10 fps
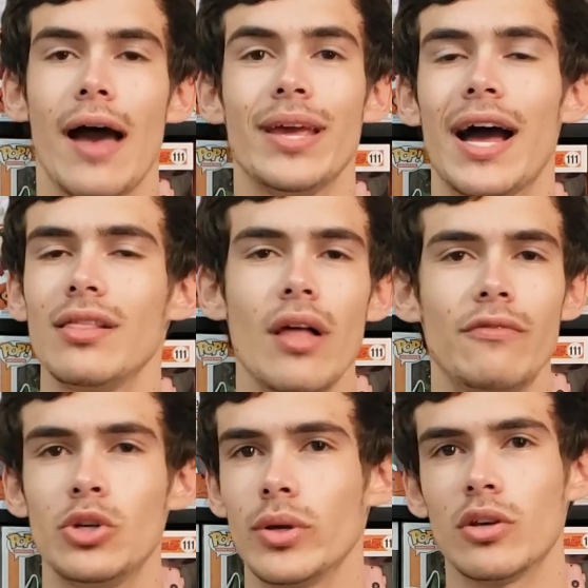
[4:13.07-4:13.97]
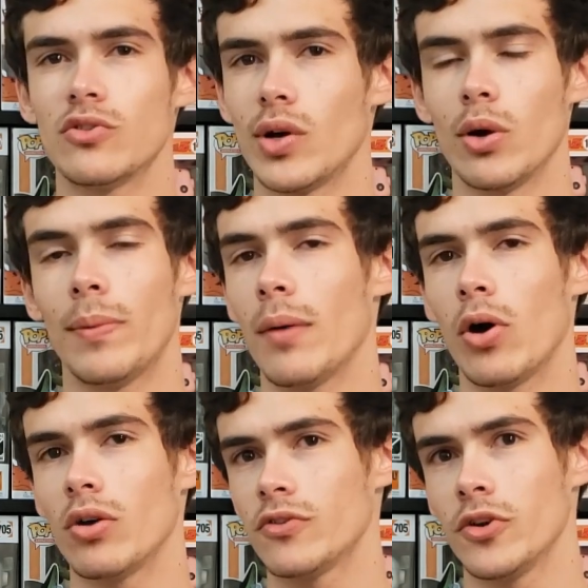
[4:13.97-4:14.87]
I mean, I love doing those Funko Pop
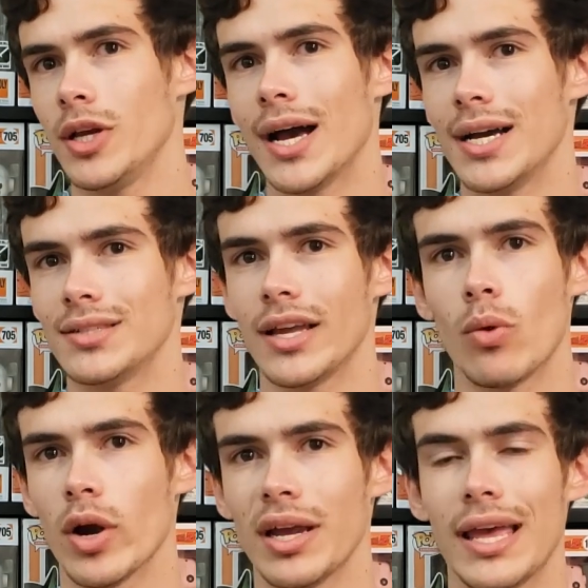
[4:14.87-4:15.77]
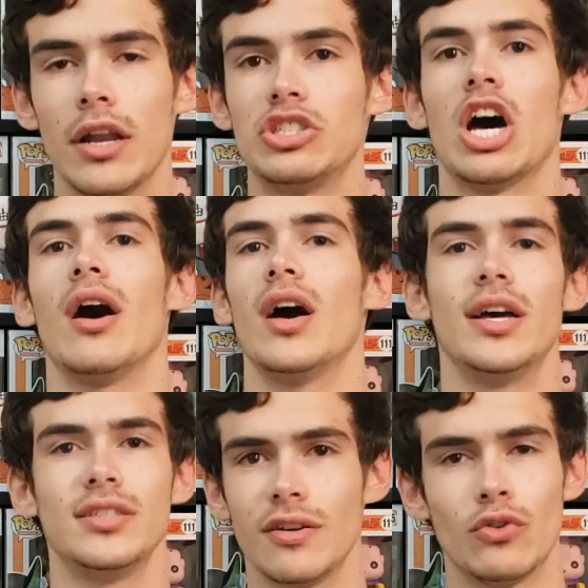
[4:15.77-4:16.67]
hauls for you guys, like, where I get
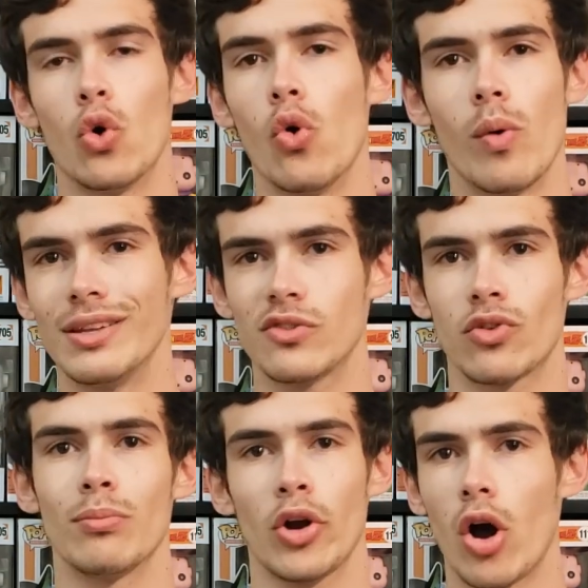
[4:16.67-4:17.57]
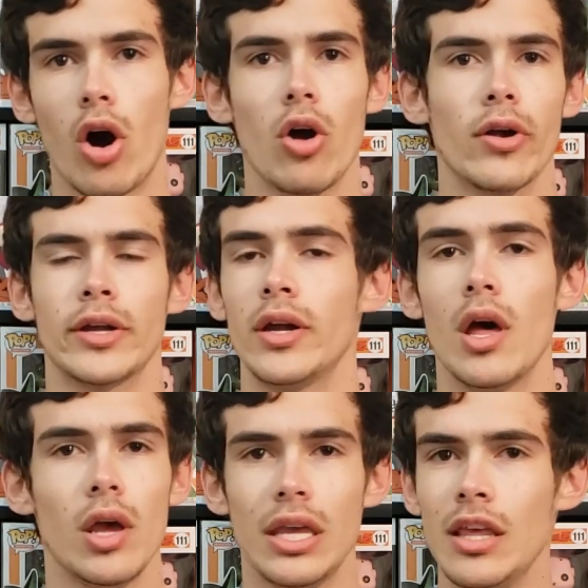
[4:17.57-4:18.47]
tons of cool ones from Mercari,
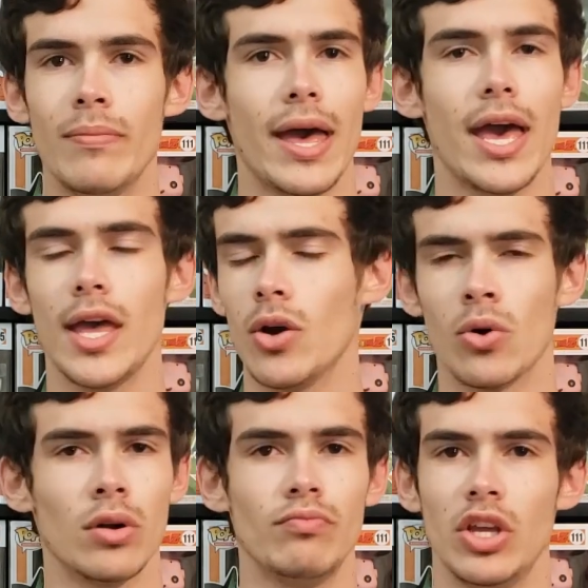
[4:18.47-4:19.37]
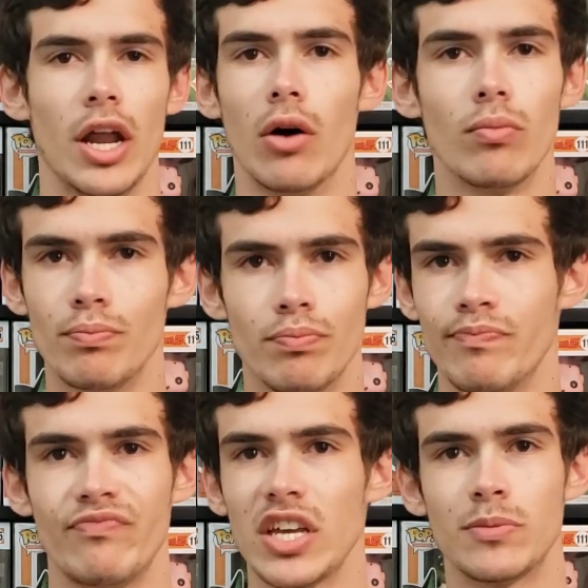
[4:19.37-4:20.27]
eBay, or, you know,
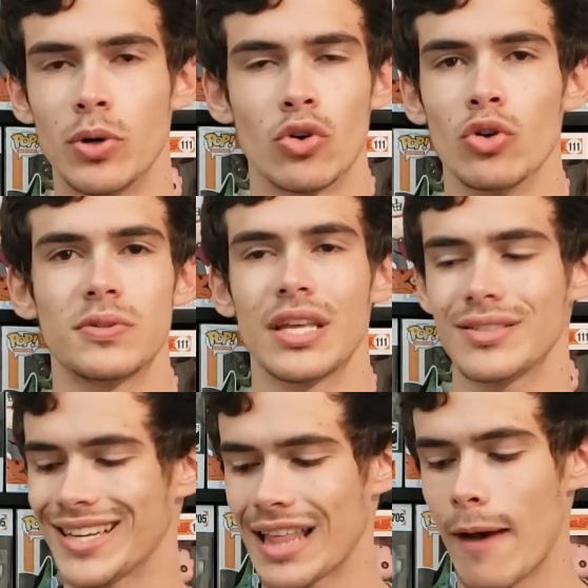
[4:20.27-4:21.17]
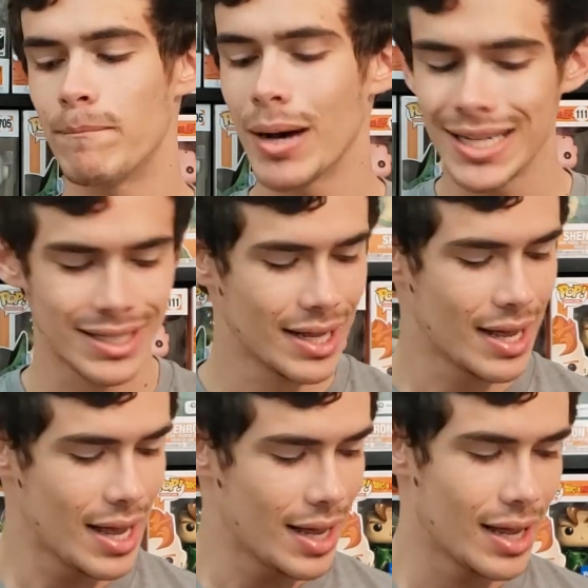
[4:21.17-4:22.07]
Facebook groups, things like that. But
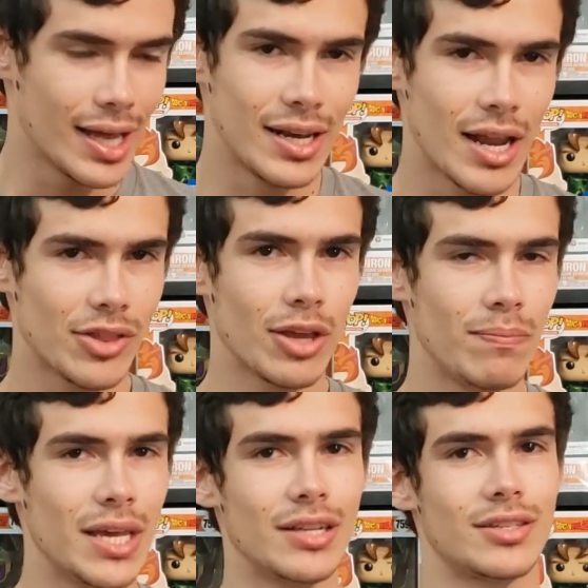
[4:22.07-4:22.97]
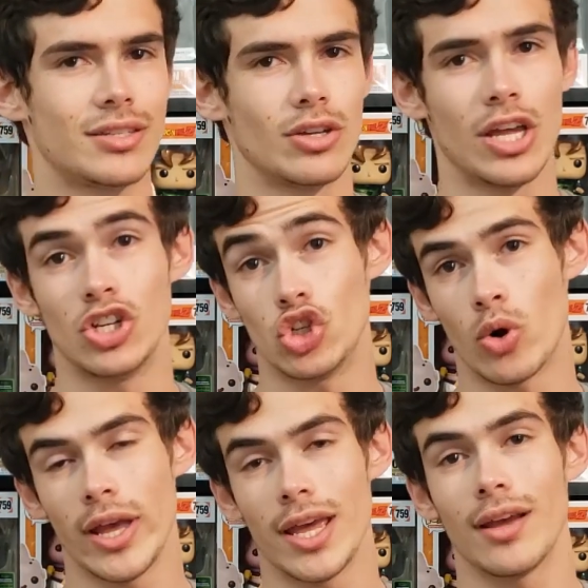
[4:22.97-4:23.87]
nothing beats
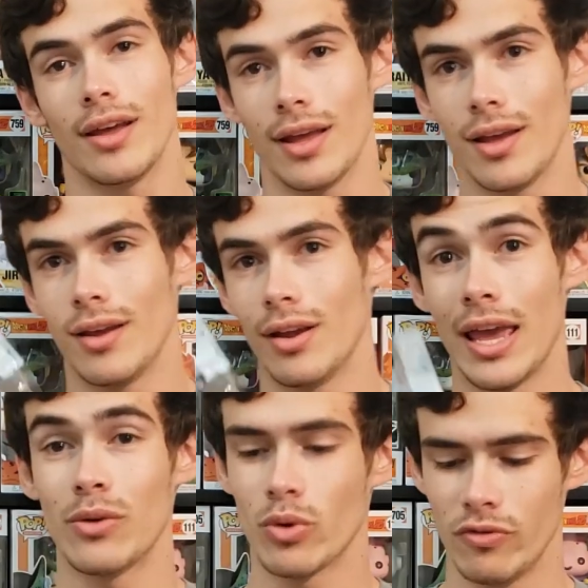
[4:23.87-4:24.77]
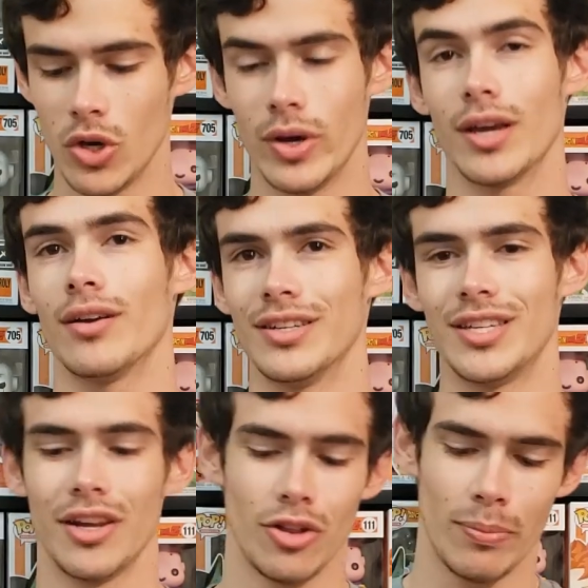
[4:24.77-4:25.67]
enjoying and reviewing a
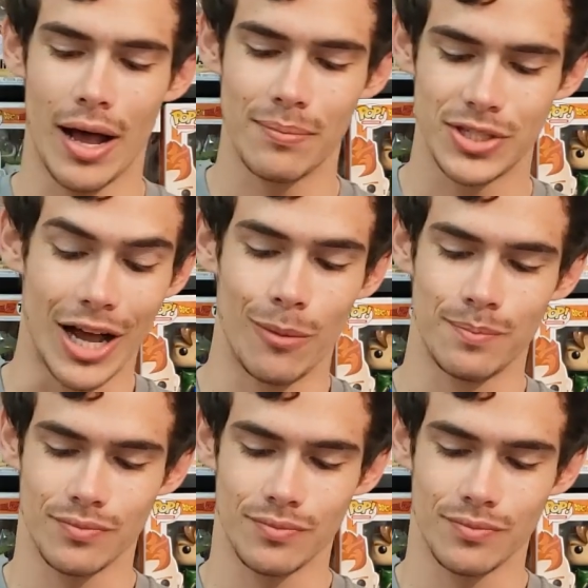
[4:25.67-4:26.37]
singular pop. So,